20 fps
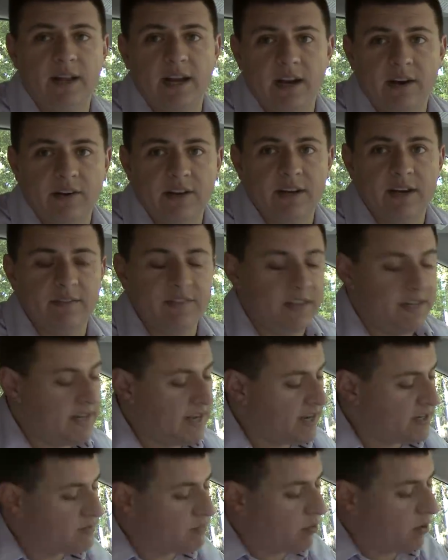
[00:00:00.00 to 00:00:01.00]
area of the
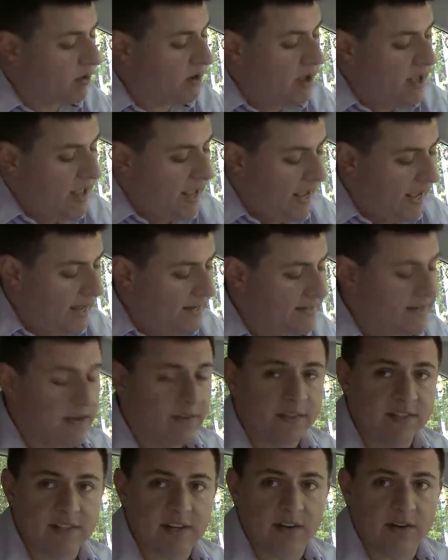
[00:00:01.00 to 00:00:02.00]
dashboard and down
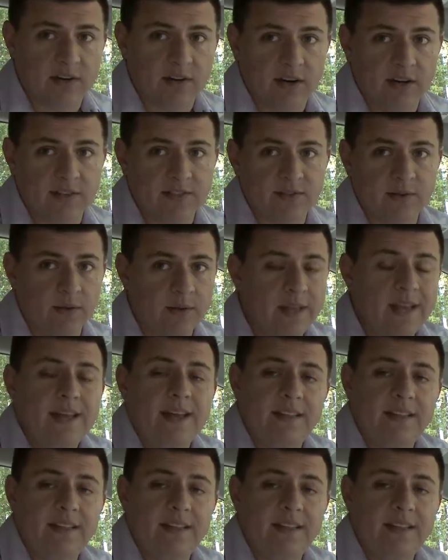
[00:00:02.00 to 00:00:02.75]
the center console.